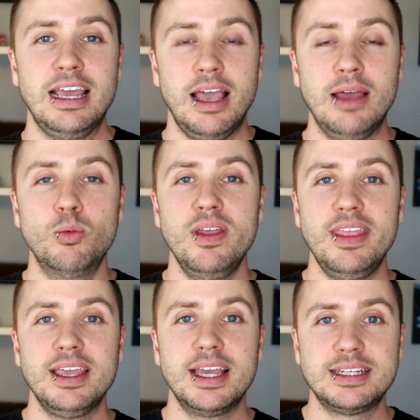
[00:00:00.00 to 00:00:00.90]
And when
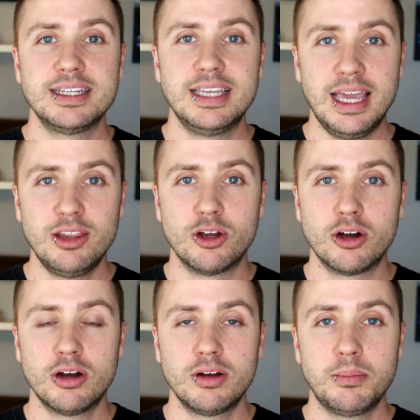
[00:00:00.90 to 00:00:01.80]
they get
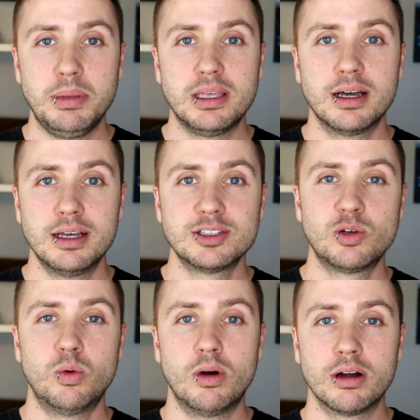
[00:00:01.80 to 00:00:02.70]
together, because
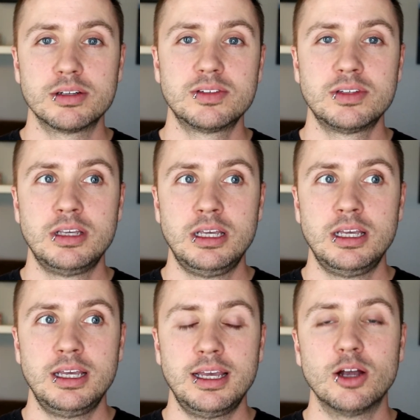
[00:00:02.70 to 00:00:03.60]
quarks
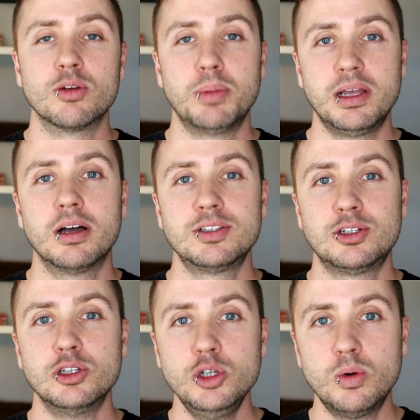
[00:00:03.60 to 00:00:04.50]
or because
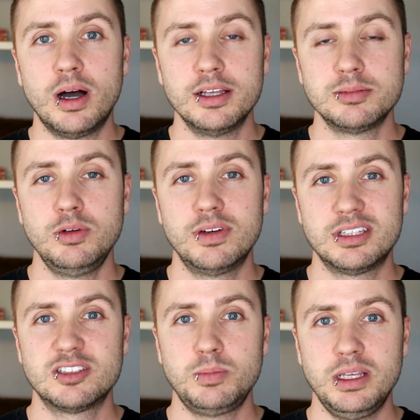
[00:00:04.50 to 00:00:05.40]
gluons move at
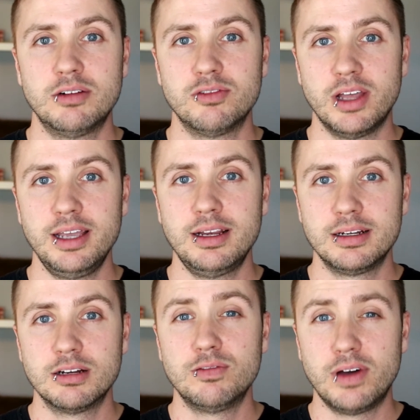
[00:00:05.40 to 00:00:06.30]
the speed of light
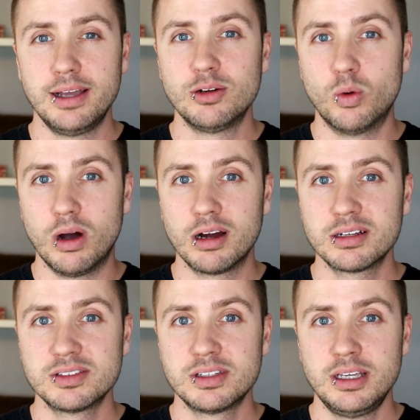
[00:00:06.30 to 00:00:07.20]
and confine
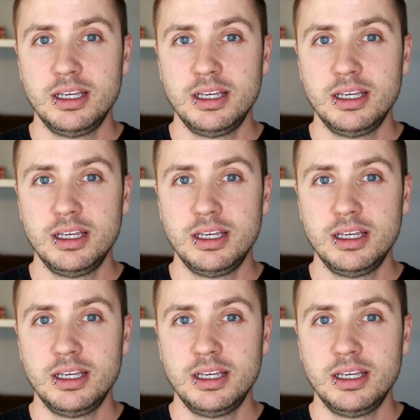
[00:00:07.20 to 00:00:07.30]
quarks,